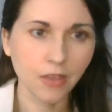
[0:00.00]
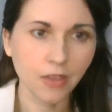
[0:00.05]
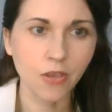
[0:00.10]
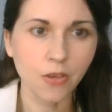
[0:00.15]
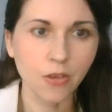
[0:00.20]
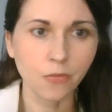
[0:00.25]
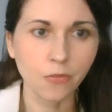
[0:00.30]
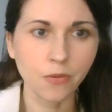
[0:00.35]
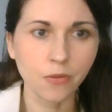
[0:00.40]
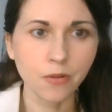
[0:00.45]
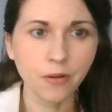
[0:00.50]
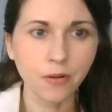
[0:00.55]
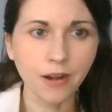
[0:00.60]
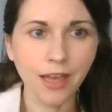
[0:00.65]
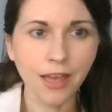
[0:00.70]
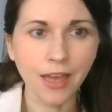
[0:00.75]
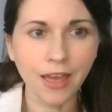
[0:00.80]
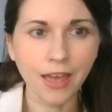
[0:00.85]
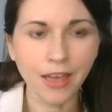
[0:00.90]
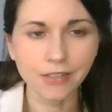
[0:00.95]
We were
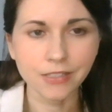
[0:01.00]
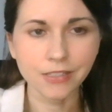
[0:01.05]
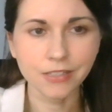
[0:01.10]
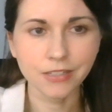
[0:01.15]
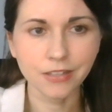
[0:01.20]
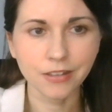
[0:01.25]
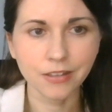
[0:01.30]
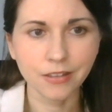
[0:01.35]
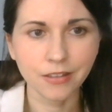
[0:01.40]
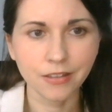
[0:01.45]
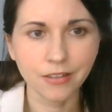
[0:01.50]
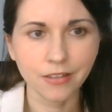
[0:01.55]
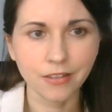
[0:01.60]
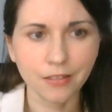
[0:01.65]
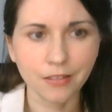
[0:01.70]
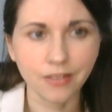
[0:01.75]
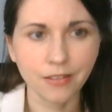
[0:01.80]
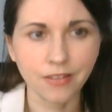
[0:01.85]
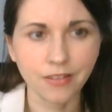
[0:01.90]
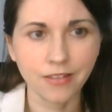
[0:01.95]
at
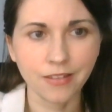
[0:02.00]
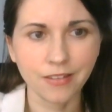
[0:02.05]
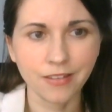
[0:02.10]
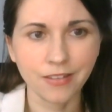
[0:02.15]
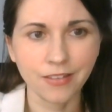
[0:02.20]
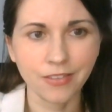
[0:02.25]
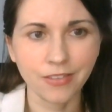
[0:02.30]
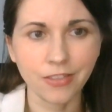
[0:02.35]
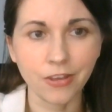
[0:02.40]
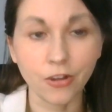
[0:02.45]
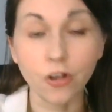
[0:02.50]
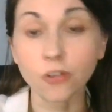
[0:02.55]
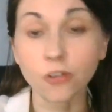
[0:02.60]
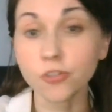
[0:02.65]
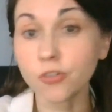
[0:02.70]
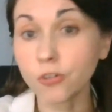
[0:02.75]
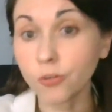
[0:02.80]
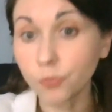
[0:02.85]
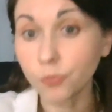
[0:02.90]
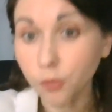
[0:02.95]
the
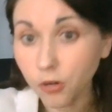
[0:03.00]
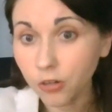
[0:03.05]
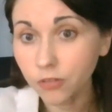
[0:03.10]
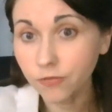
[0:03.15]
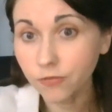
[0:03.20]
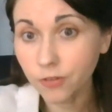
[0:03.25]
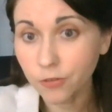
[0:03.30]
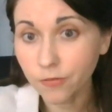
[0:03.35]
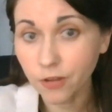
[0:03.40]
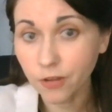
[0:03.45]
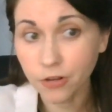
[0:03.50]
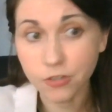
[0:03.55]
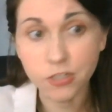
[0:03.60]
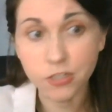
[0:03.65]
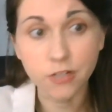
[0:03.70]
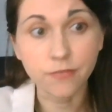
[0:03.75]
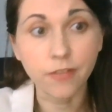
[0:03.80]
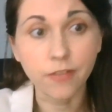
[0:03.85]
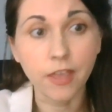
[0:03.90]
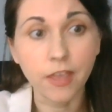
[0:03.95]
cultural worldview function
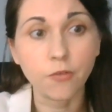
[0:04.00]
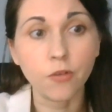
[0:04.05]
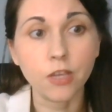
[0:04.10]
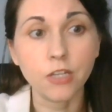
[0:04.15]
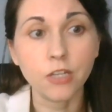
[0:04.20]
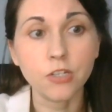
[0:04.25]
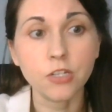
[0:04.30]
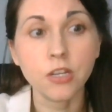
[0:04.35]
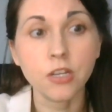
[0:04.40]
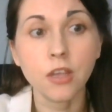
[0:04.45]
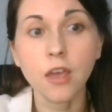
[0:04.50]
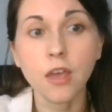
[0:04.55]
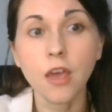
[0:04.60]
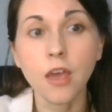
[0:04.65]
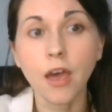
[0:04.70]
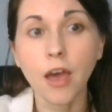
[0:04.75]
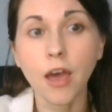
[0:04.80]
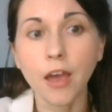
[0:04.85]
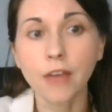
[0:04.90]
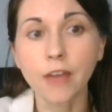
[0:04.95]
of language.
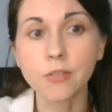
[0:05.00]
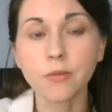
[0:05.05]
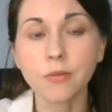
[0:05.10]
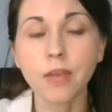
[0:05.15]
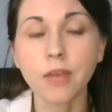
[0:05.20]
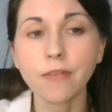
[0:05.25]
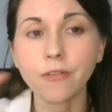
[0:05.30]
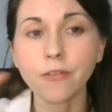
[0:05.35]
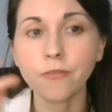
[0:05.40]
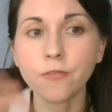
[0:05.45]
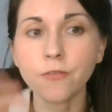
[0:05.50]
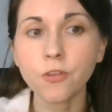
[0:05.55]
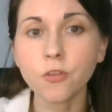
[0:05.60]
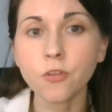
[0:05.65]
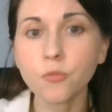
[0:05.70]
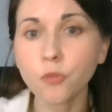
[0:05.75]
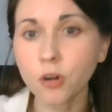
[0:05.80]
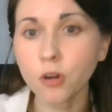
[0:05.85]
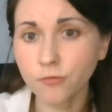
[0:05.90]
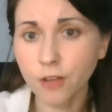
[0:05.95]
So we have a few
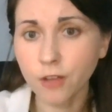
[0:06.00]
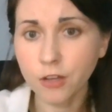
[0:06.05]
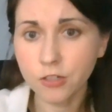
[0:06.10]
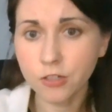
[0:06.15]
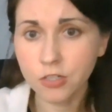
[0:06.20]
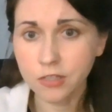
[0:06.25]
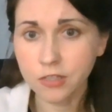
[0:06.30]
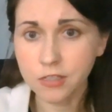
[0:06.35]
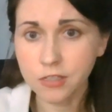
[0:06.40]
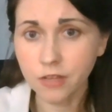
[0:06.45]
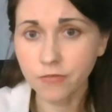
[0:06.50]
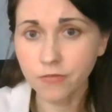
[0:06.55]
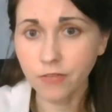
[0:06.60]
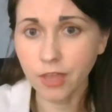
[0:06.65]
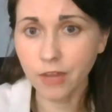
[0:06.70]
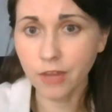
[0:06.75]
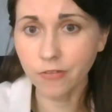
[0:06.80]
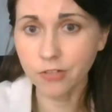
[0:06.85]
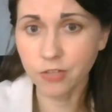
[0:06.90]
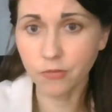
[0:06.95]
more functions of
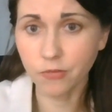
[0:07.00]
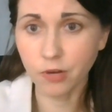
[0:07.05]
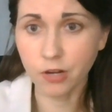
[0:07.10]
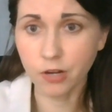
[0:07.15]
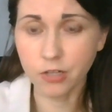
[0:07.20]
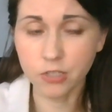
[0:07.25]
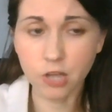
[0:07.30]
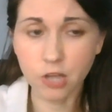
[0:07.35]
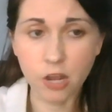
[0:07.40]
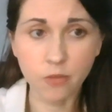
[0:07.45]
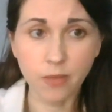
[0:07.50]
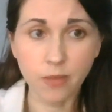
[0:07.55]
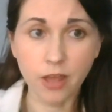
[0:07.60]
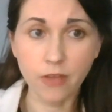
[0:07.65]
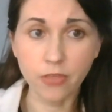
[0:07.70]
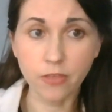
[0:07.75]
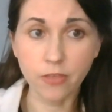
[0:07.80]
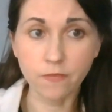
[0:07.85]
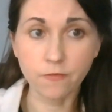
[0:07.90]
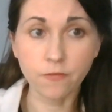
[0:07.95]
language that we're going to talk
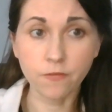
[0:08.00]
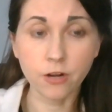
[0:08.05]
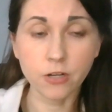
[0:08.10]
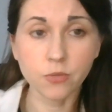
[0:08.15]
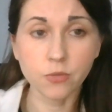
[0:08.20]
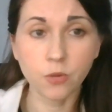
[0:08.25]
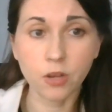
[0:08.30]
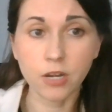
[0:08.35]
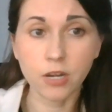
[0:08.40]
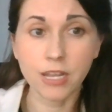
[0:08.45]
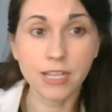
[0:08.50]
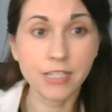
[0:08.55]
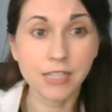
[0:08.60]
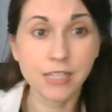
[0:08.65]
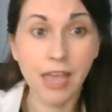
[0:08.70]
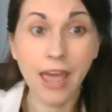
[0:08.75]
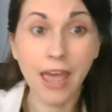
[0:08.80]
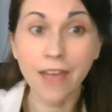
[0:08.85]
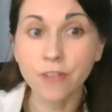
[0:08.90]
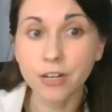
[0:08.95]
about. The first one is
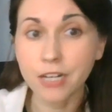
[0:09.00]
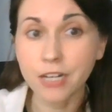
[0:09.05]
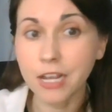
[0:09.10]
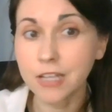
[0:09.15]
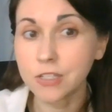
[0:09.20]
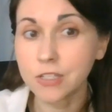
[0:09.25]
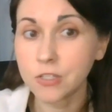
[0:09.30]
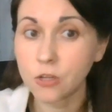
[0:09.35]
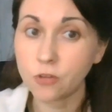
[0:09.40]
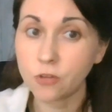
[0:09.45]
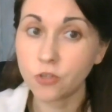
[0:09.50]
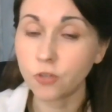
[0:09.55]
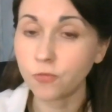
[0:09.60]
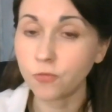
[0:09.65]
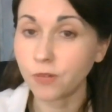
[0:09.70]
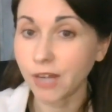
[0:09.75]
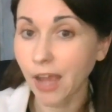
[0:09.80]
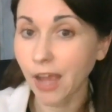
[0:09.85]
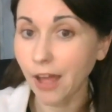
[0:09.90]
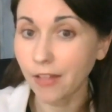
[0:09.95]
everyday social
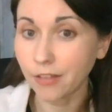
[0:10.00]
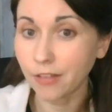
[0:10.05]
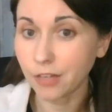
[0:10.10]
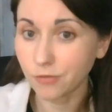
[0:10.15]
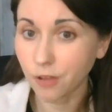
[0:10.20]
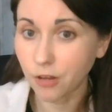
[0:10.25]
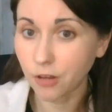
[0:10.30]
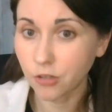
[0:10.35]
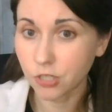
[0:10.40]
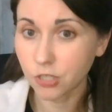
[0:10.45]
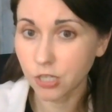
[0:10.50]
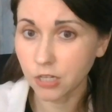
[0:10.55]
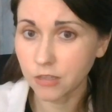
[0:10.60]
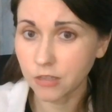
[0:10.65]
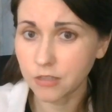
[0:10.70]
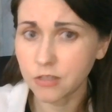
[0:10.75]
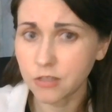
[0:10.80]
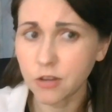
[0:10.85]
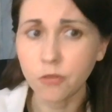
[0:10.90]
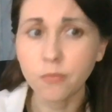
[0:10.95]
reality function.
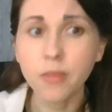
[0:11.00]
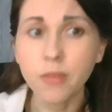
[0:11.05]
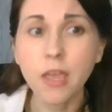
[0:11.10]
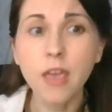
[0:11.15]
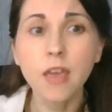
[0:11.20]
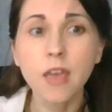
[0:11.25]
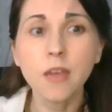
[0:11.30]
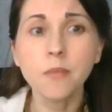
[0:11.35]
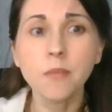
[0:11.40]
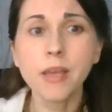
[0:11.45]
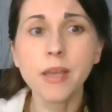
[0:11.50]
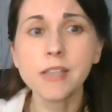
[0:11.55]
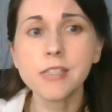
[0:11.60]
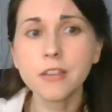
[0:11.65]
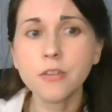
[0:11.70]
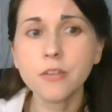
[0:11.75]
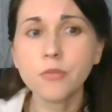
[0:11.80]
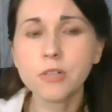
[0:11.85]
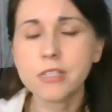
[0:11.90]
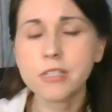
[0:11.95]
So
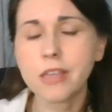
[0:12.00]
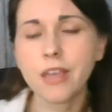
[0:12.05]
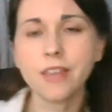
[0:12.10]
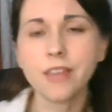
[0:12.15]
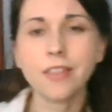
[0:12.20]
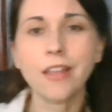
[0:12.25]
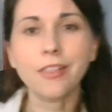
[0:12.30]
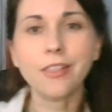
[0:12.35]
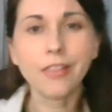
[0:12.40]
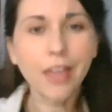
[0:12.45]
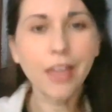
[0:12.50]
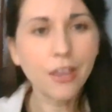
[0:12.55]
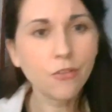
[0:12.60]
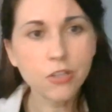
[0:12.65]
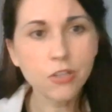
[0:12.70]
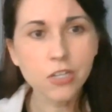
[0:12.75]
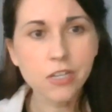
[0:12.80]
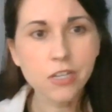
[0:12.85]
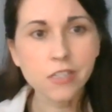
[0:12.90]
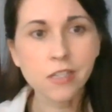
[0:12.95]
basically we're saying that
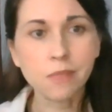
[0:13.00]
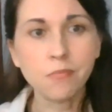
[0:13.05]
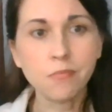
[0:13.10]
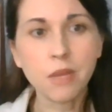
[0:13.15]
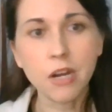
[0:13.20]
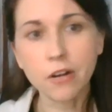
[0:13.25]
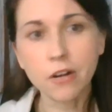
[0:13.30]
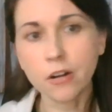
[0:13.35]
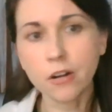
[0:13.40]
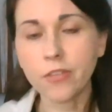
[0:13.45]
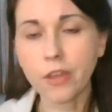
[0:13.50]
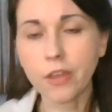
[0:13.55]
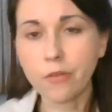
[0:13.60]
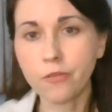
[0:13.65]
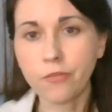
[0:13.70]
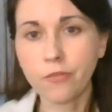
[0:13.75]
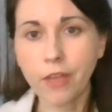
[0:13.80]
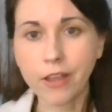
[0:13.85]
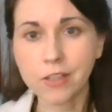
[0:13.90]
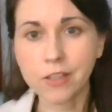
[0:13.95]
language is a mirror that
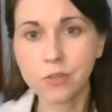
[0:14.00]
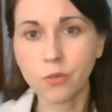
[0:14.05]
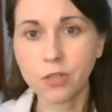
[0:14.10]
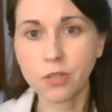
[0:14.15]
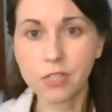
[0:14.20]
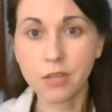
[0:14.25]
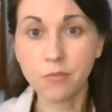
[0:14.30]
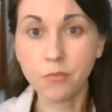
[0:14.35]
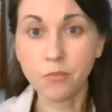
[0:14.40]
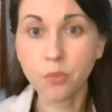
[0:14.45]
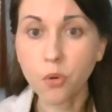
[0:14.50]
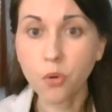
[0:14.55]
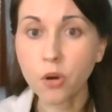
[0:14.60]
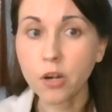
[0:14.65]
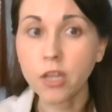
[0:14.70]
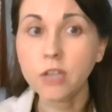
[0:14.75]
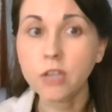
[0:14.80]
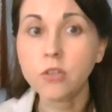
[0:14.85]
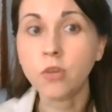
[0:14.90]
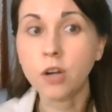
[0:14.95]
reflects what's
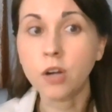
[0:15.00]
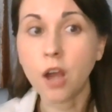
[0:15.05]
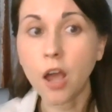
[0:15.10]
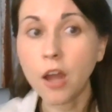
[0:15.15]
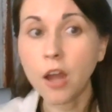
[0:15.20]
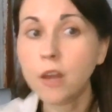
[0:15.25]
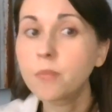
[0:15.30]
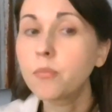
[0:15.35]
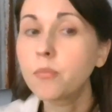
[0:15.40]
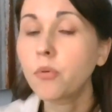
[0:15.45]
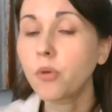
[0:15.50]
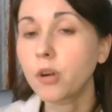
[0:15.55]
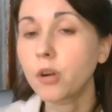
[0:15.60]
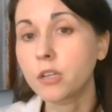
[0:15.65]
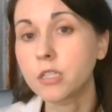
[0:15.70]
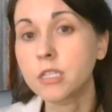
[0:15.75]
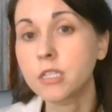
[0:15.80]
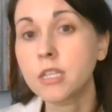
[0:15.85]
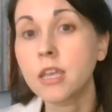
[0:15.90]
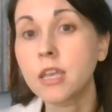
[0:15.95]
important or
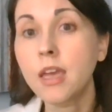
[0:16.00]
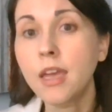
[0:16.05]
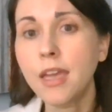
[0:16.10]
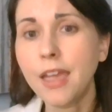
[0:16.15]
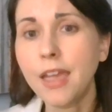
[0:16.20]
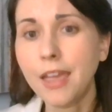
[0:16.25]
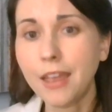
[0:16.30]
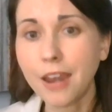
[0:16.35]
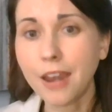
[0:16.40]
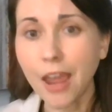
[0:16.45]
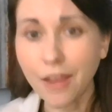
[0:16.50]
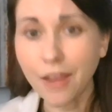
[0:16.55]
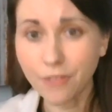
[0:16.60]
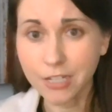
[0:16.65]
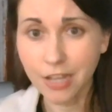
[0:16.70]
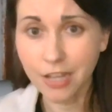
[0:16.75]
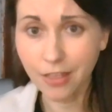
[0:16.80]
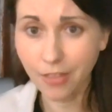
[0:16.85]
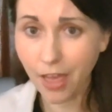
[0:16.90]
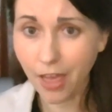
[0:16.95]
unimportant in
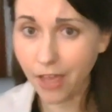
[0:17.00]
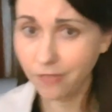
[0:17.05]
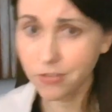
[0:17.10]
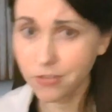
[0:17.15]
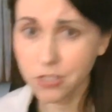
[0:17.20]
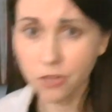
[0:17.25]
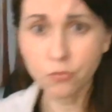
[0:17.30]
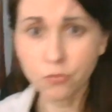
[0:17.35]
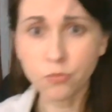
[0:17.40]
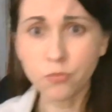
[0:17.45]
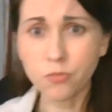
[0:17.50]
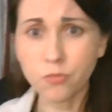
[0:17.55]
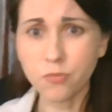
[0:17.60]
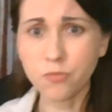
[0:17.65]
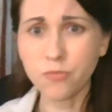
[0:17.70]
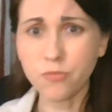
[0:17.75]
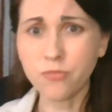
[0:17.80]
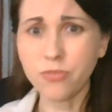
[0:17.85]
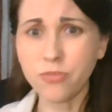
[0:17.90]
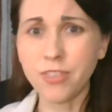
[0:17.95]
everyday life. So
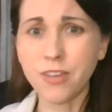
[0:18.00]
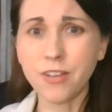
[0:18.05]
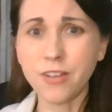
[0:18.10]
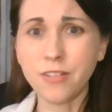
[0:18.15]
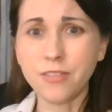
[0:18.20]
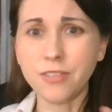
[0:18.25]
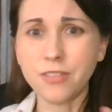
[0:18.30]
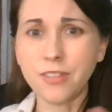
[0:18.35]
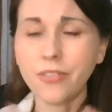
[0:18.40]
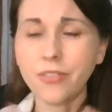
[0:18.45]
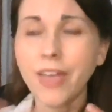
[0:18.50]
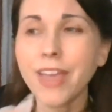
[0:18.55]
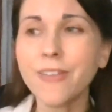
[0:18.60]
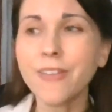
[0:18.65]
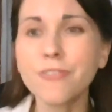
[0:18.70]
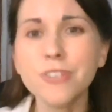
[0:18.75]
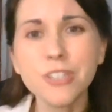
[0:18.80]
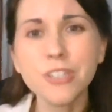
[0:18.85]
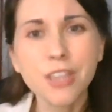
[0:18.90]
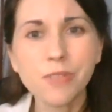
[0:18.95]
the
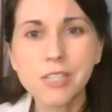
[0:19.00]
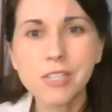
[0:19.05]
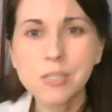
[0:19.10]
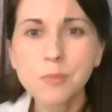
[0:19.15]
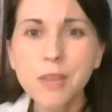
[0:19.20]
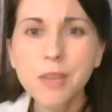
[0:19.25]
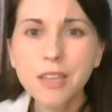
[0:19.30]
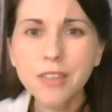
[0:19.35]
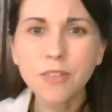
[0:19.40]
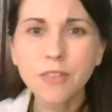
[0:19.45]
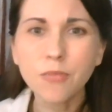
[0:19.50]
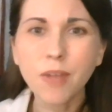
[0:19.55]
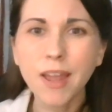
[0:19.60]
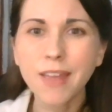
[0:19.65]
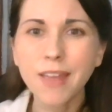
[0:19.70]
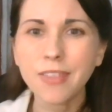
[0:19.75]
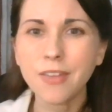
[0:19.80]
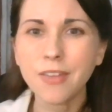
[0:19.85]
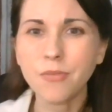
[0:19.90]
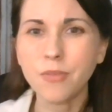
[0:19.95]
language that we speak, the
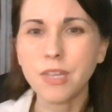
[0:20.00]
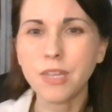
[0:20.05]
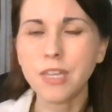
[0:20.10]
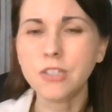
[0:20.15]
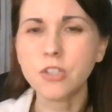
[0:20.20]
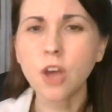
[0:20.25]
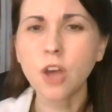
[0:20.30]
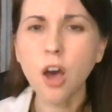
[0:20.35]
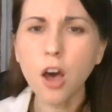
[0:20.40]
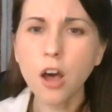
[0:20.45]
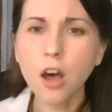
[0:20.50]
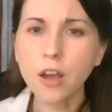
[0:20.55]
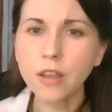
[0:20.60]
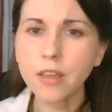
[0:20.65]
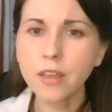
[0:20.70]
way that we talk,